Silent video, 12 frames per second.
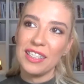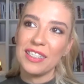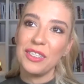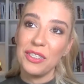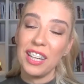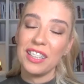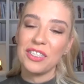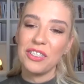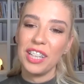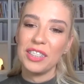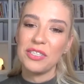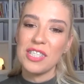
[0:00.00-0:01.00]
you had
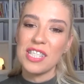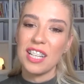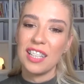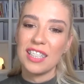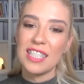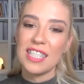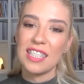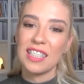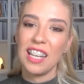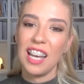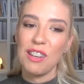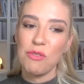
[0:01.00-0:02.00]
great results.
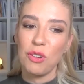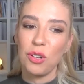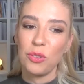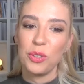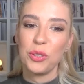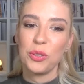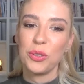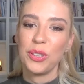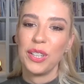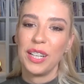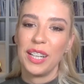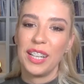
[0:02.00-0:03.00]
I follow you
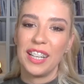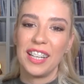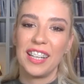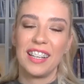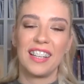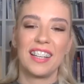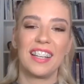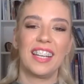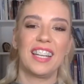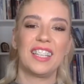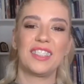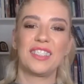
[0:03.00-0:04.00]

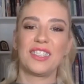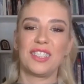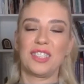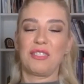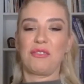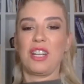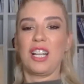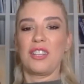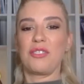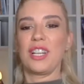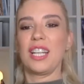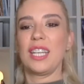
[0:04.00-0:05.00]
and really,
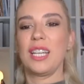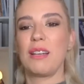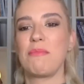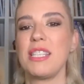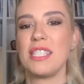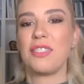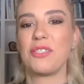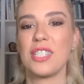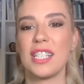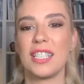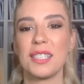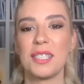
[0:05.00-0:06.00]
really amazing
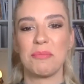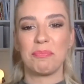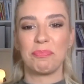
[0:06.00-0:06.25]
results.